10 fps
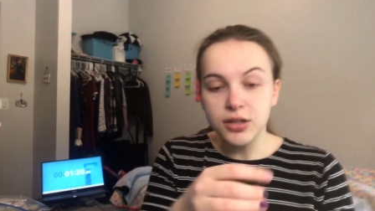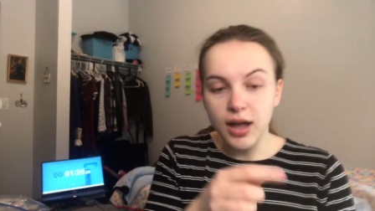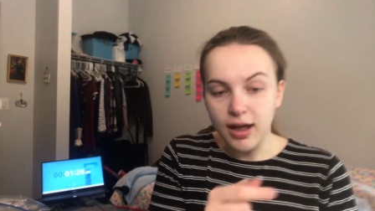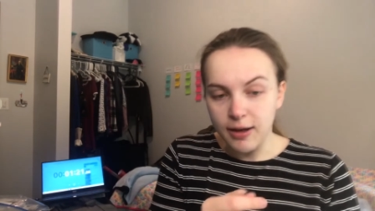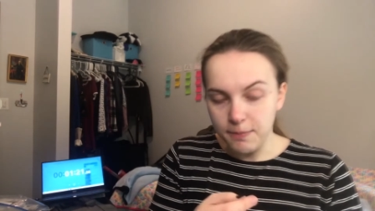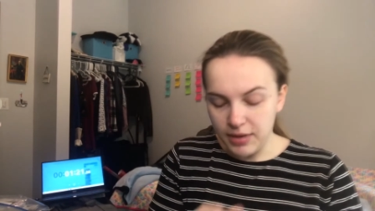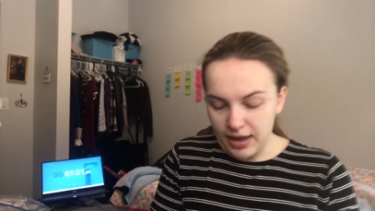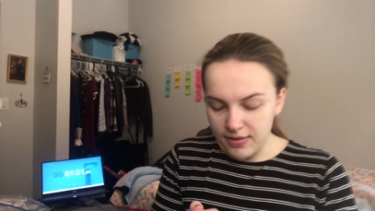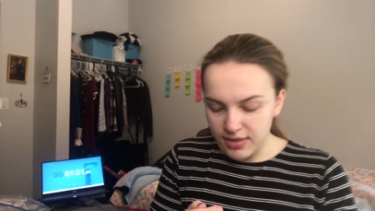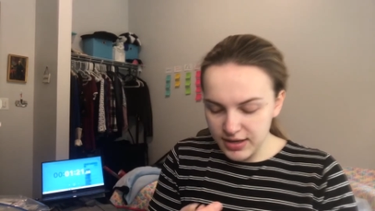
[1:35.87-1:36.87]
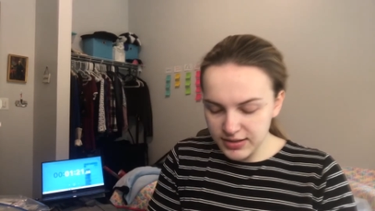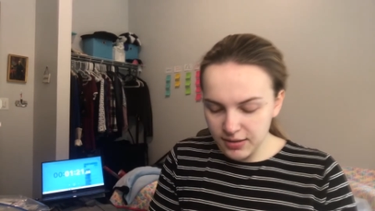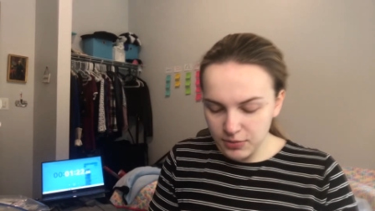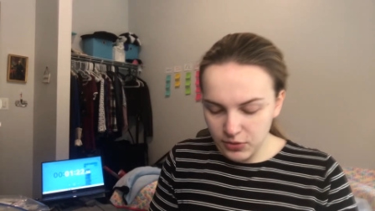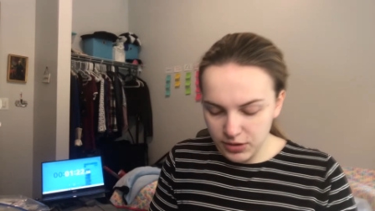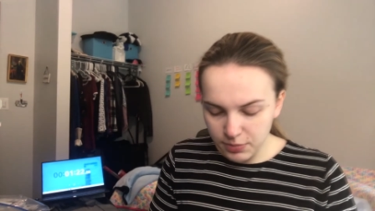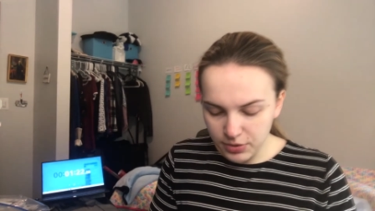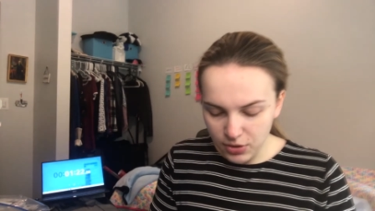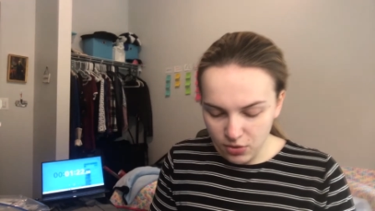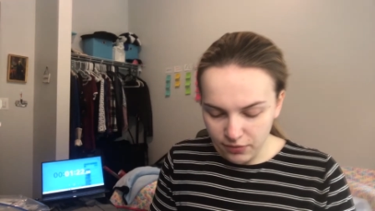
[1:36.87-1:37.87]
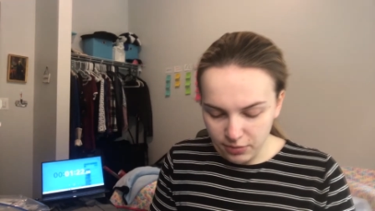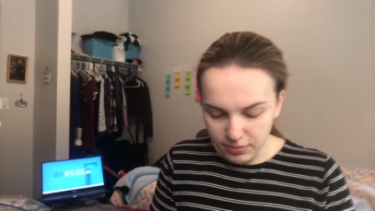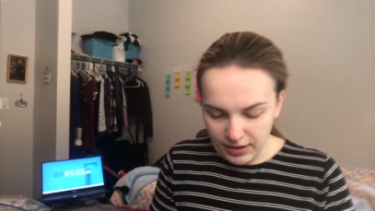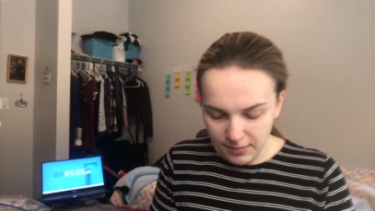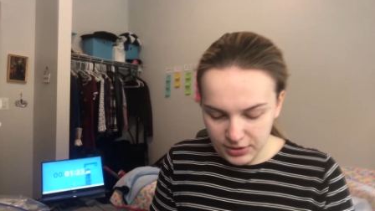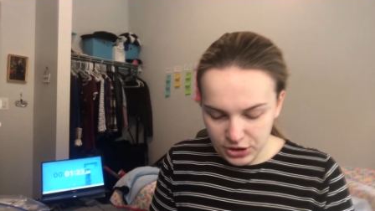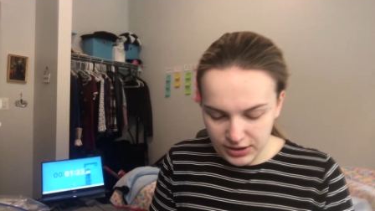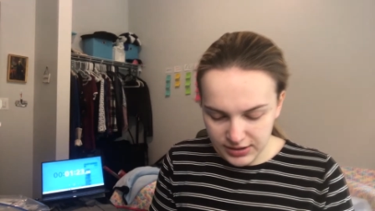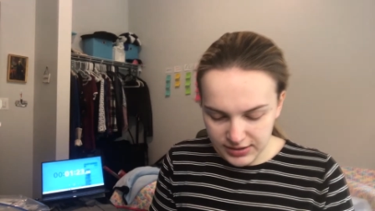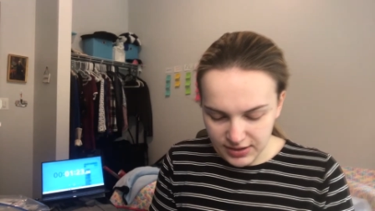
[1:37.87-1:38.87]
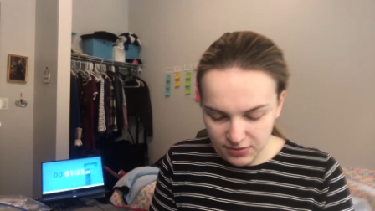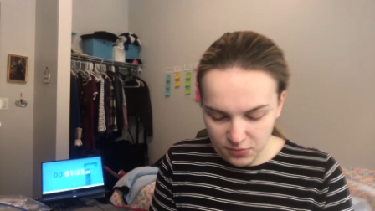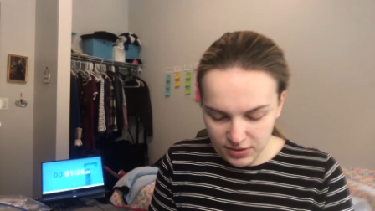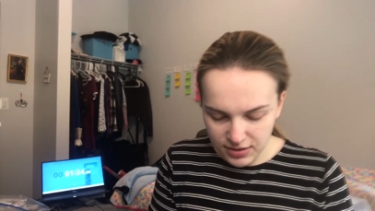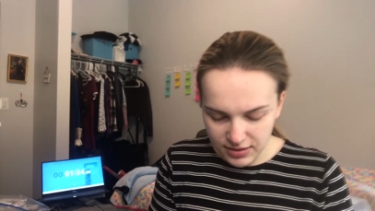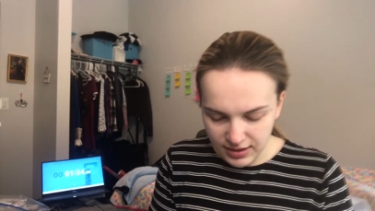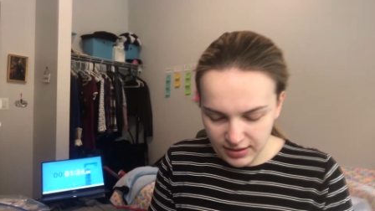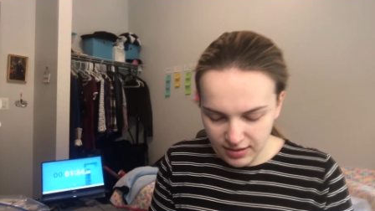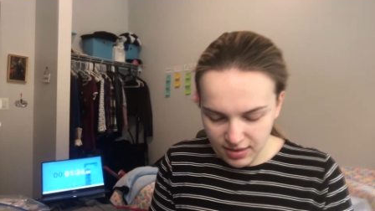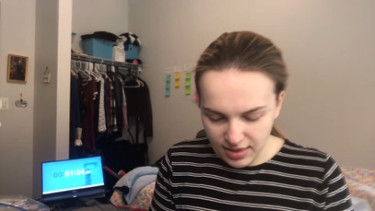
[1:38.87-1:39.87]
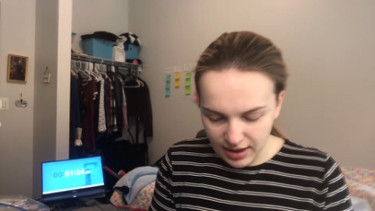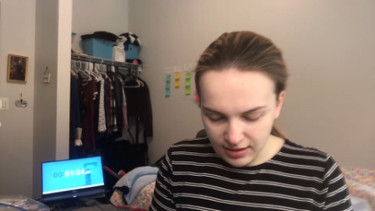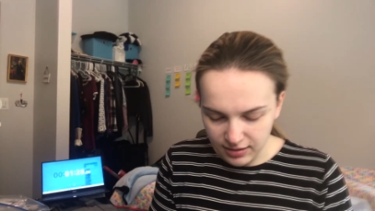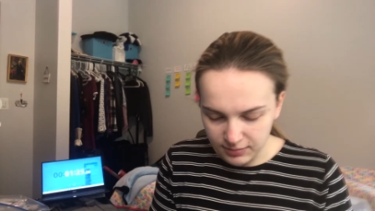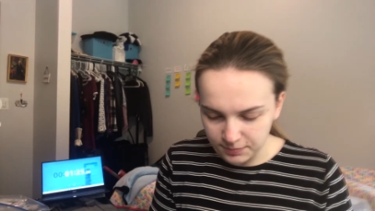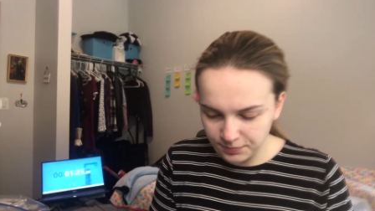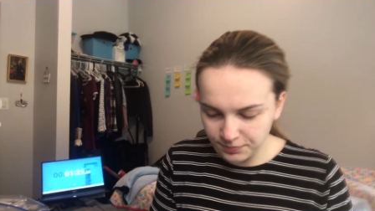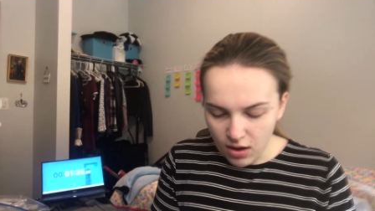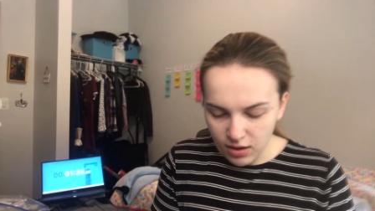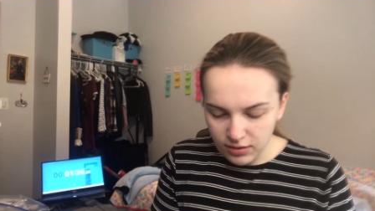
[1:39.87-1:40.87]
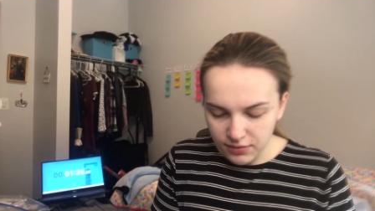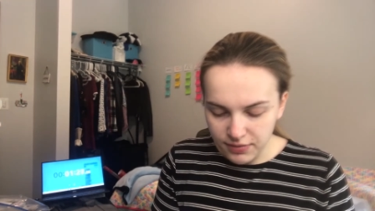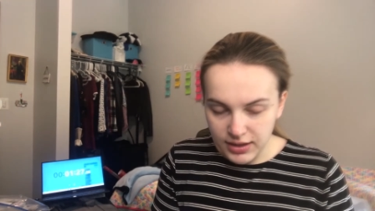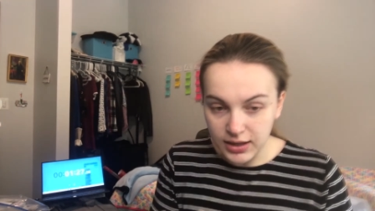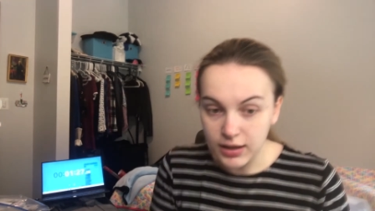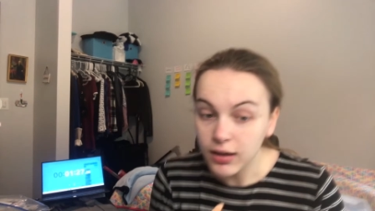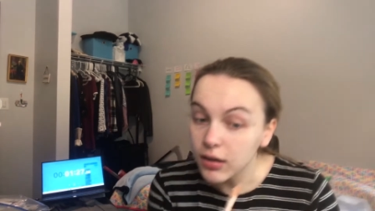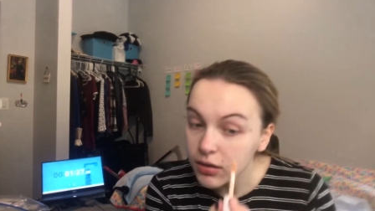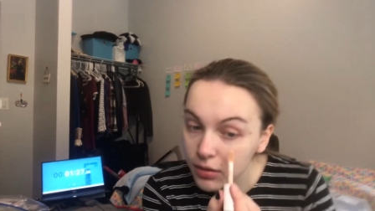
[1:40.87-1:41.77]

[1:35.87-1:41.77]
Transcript: Um, and this I'm going to put over blemishes. Now the one thing that um, all of the